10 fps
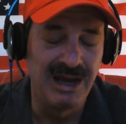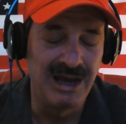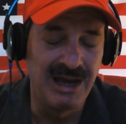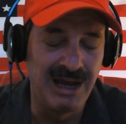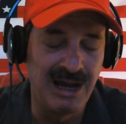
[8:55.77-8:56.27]

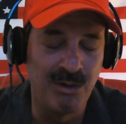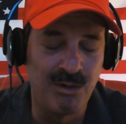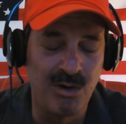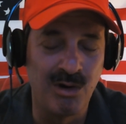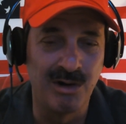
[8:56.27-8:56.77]
how
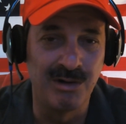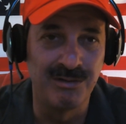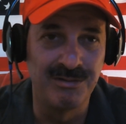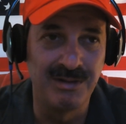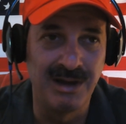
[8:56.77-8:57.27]

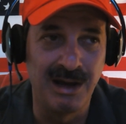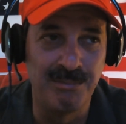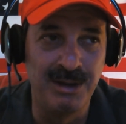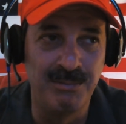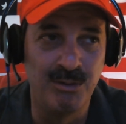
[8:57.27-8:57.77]

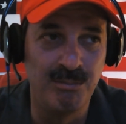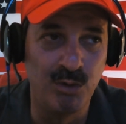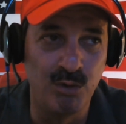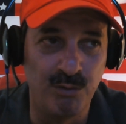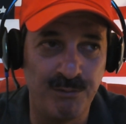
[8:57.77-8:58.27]
people
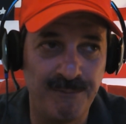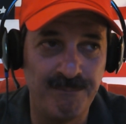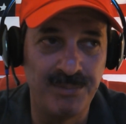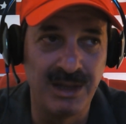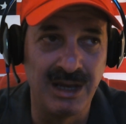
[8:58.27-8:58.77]
move.
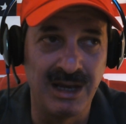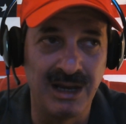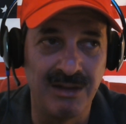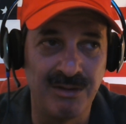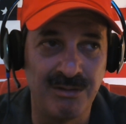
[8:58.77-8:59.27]

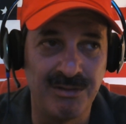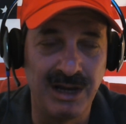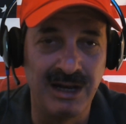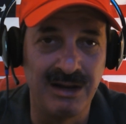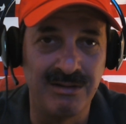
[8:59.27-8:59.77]
And they're
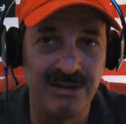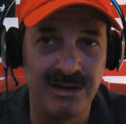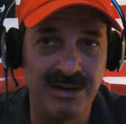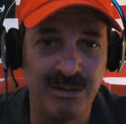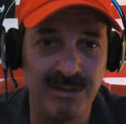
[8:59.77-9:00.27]
saying
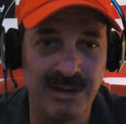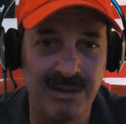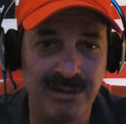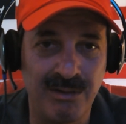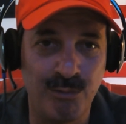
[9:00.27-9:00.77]

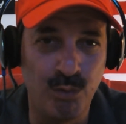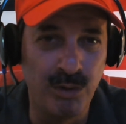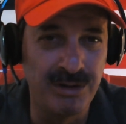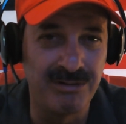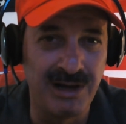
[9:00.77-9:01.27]
they're
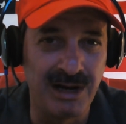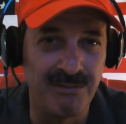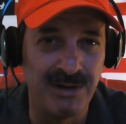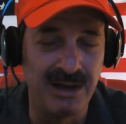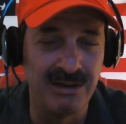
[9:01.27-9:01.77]
willing to
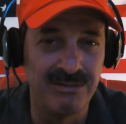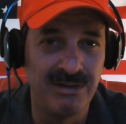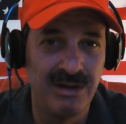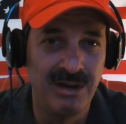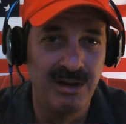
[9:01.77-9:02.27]
sacrifice
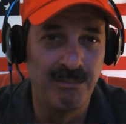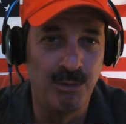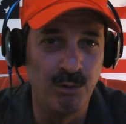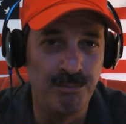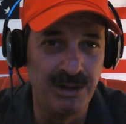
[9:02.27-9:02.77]

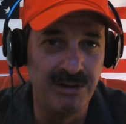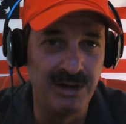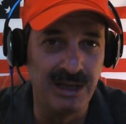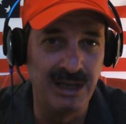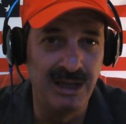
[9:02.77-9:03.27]

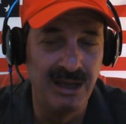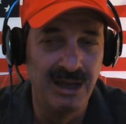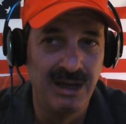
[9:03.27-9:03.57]
mobility